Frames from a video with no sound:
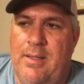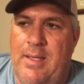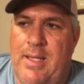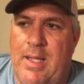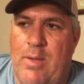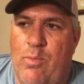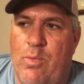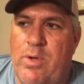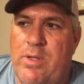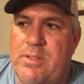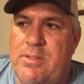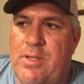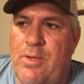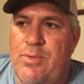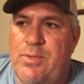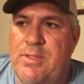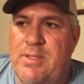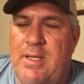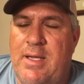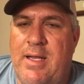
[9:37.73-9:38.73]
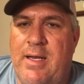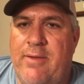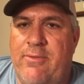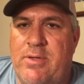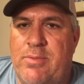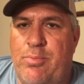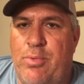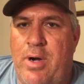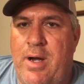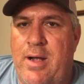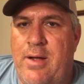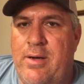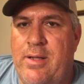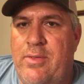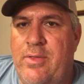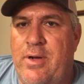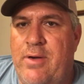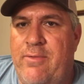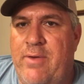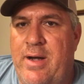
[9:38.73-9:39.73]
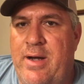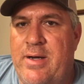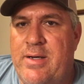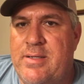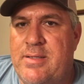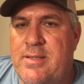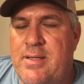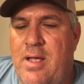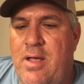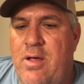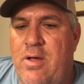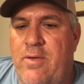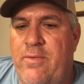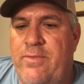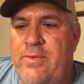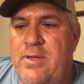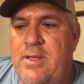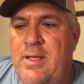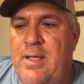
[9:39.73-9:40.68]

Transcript: And once those seeds have sprouted, they're very soft,